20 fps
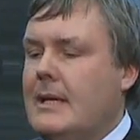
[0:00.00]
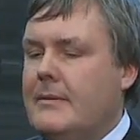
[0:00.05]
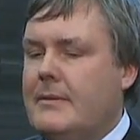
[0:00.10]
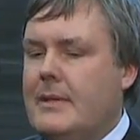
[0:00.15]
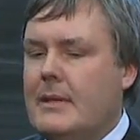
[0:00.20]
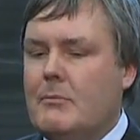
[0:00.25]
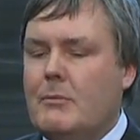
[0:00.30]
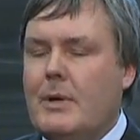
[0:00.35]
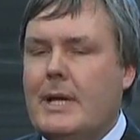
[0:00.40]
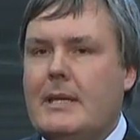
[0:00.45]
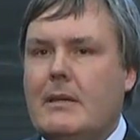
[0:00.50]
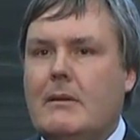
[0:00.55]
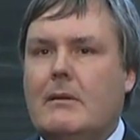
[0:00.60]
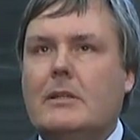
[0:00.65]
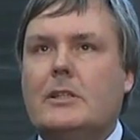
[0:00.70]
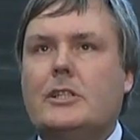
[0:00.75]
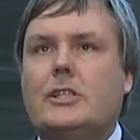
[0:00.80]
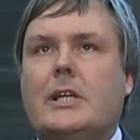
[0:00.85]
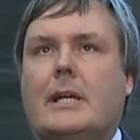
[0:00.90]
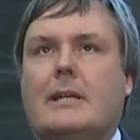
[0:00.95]
that we're
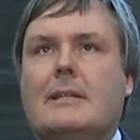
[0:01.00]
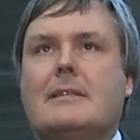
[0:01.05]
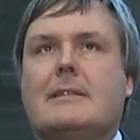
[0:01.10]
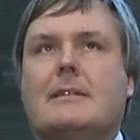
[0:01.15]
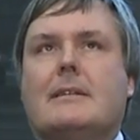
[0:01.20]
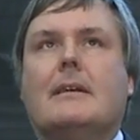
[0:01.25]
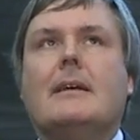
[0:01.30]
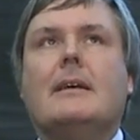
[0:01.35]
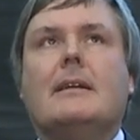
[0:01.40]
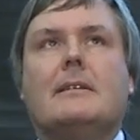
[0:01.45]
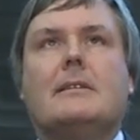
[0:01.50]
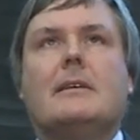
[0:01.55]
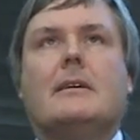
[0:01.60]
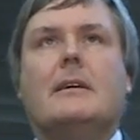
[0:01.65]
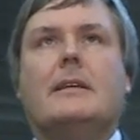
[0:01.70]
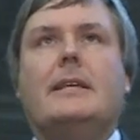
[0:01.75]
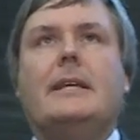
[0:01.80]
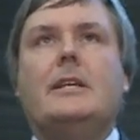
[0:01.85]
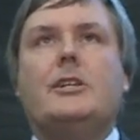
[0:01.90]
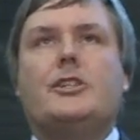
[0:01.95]
not just
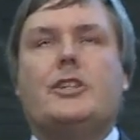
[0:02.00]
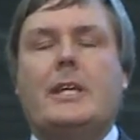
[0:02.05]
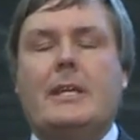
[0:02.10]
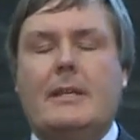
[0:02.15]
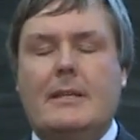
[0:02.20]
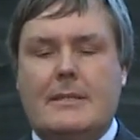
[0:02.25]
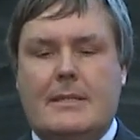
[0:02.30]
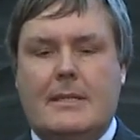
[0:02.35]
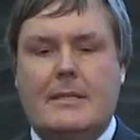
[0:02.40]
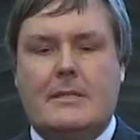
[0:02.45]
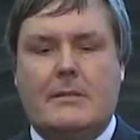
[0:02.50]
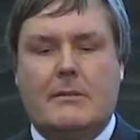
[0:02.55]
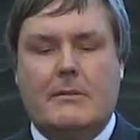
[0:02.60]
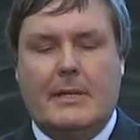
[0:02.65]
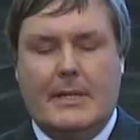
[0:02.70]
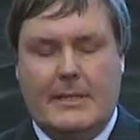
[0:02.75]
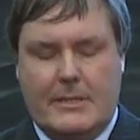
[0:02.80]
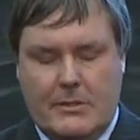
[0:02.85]
turning genes into,